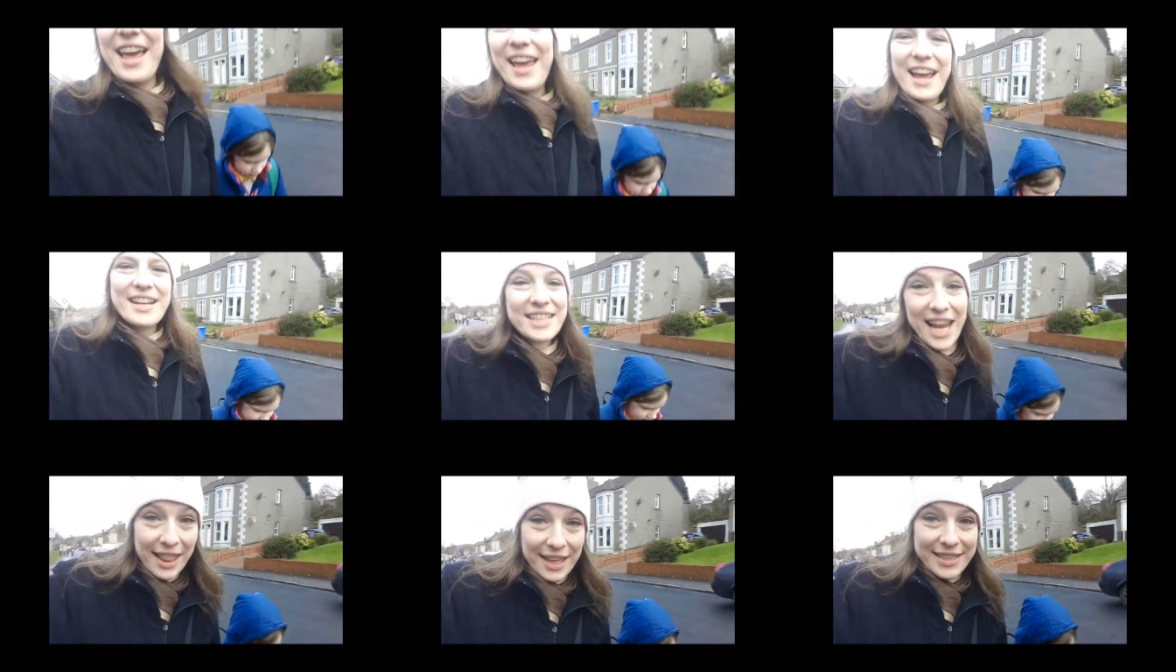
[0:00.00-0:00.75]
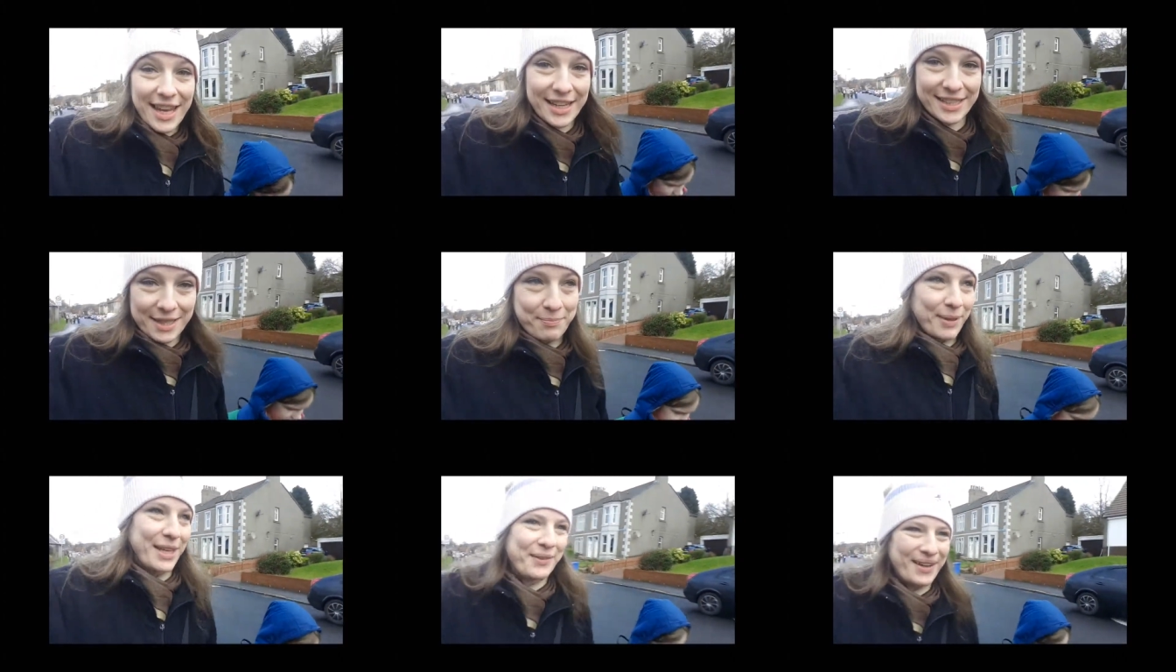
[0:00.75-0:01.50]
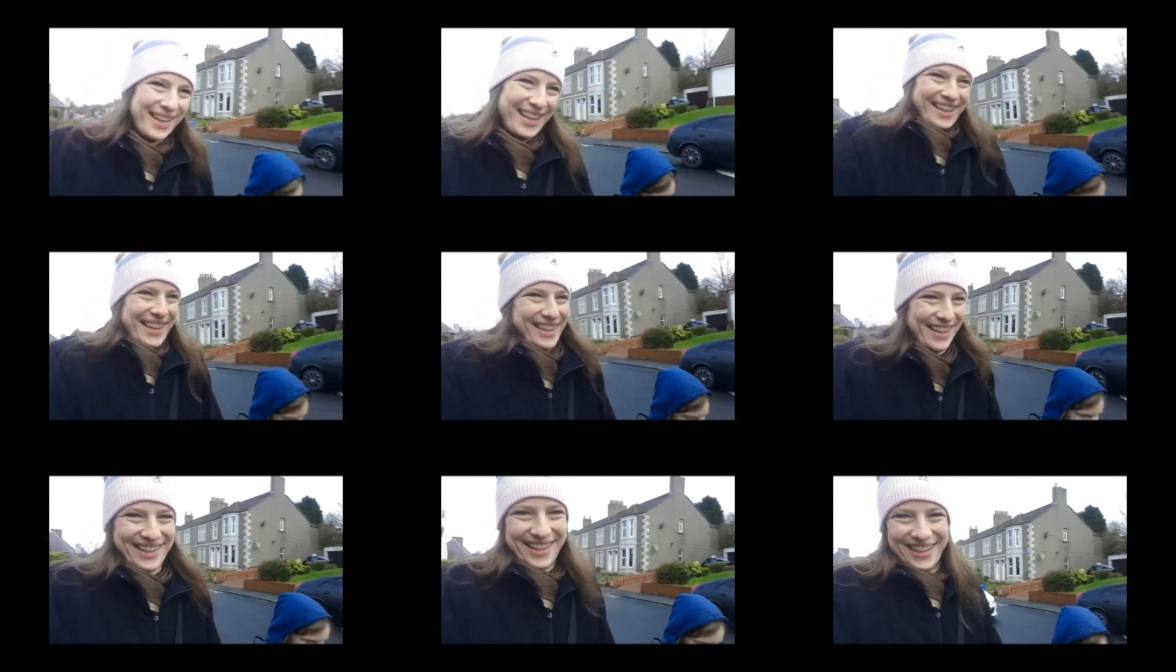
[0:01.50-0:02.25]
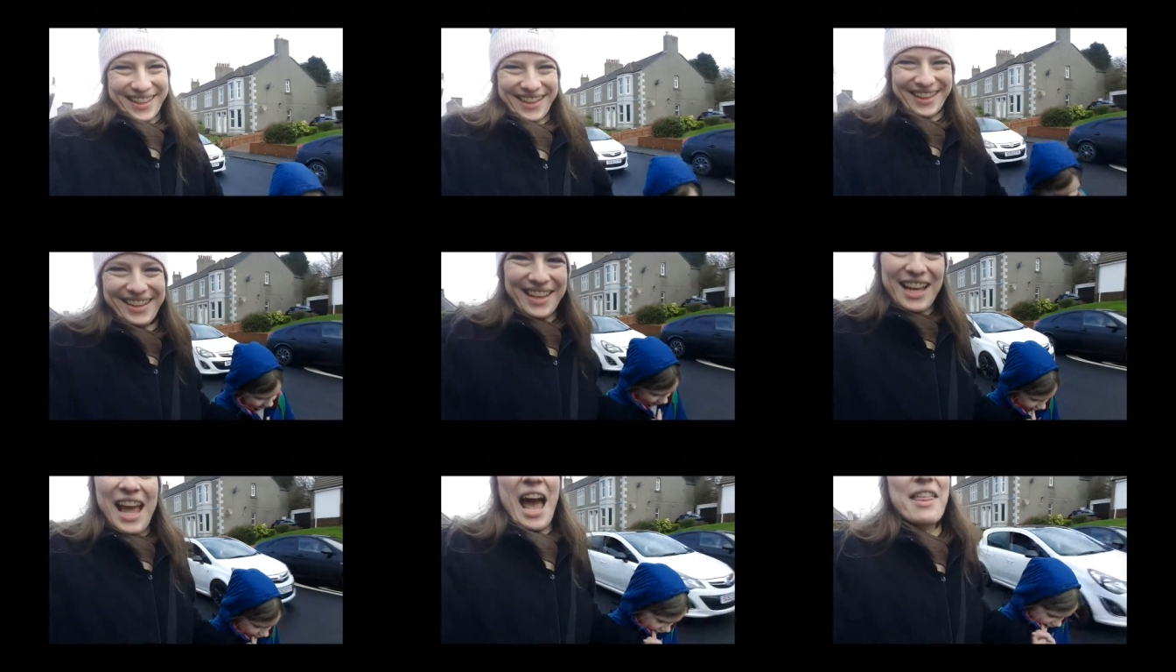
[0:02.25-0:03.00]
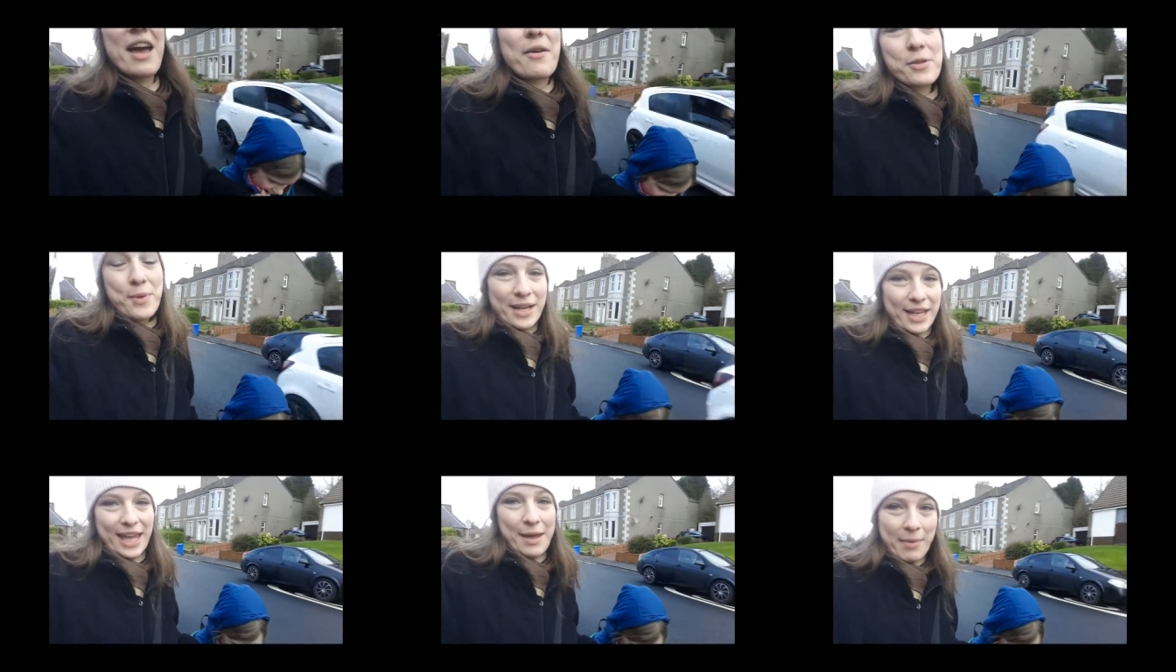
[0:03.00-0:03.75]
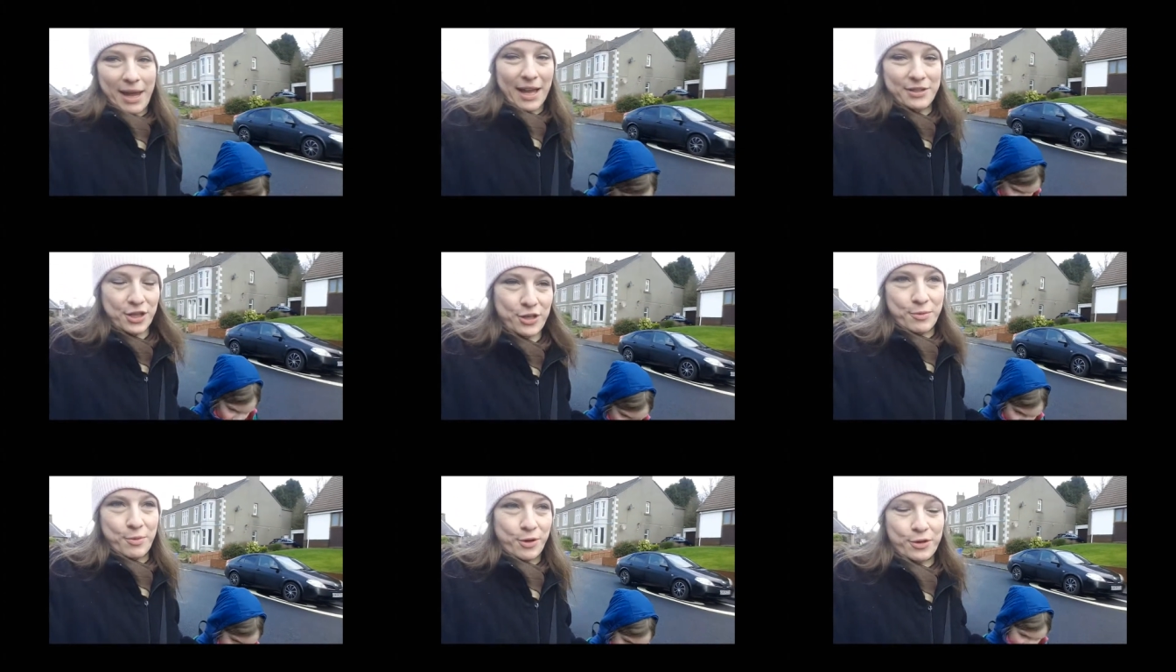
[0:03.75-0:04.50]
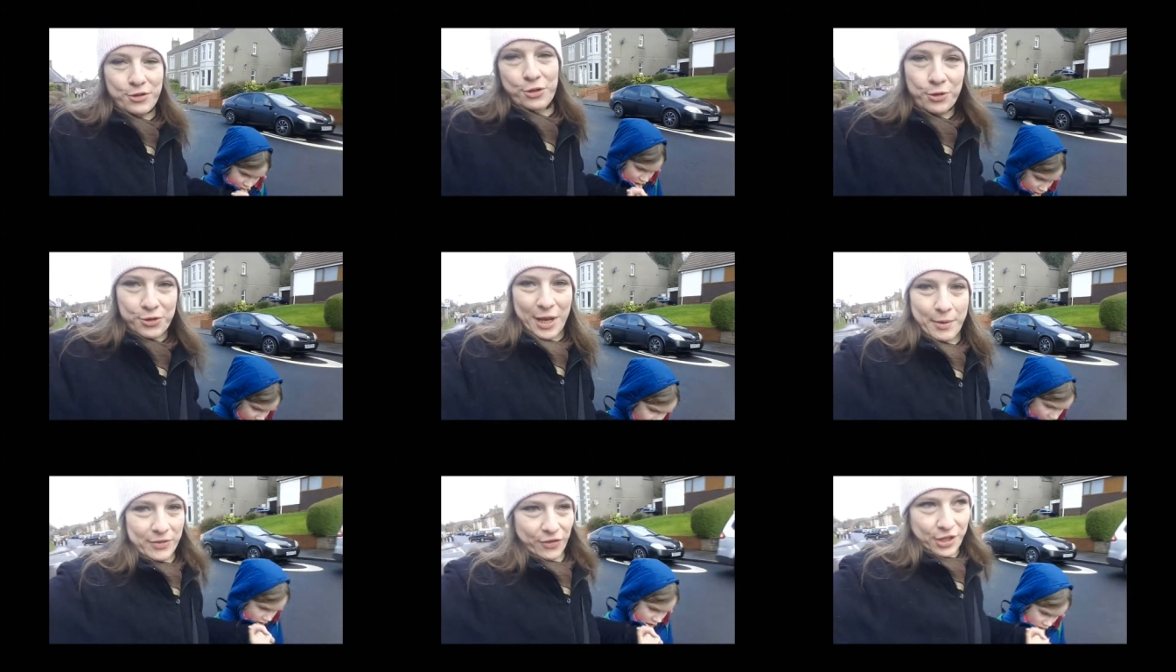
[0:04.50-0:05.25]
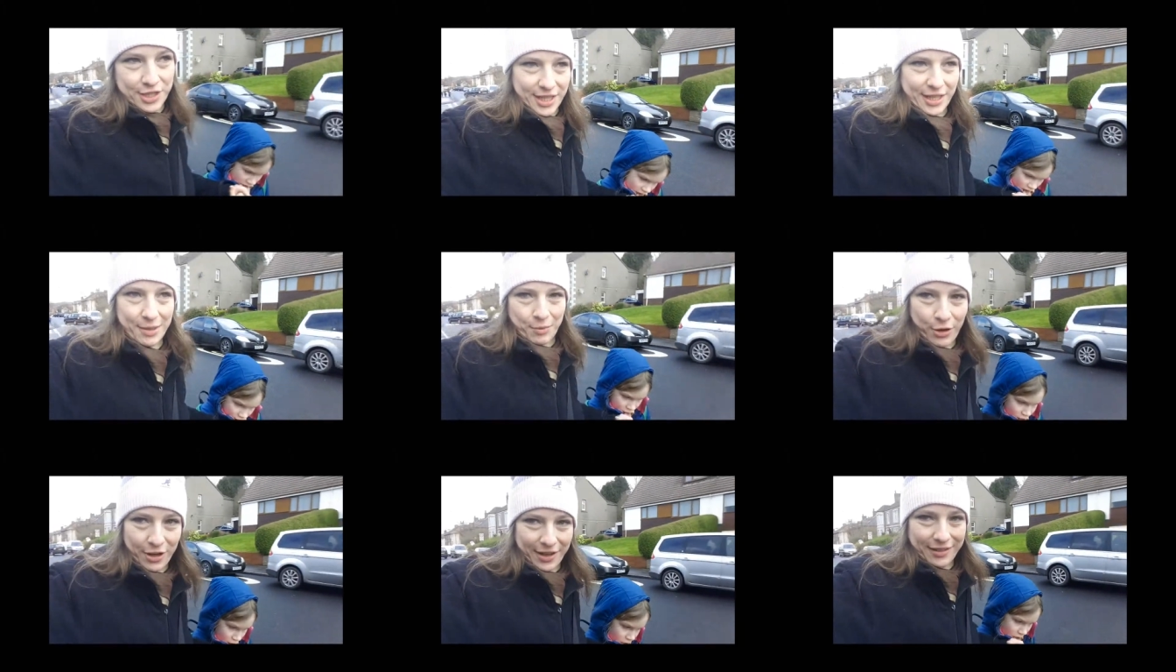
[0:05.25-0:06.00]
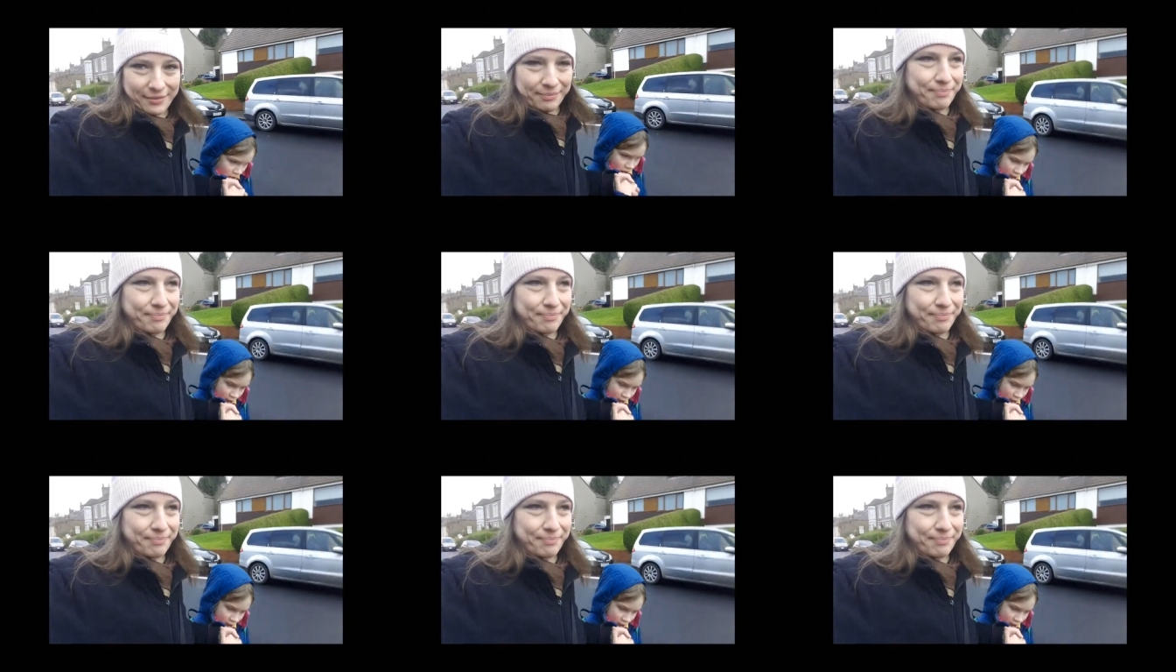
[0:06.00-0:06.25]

and I had teletext to play with. And that was when I could get my hands on the remote control, so that was first thing in the morning.